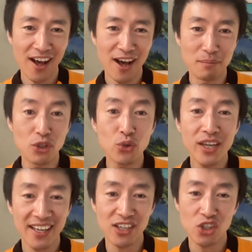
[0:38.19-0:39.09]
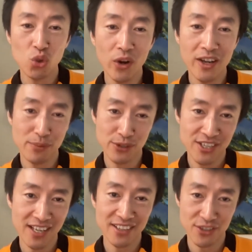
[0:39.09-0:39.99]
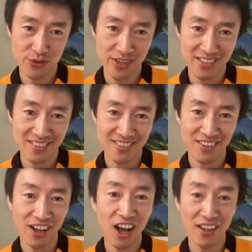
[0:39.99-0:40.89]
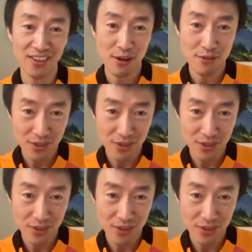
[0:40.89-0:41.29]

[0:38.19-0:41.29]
um, you can get 20% interest on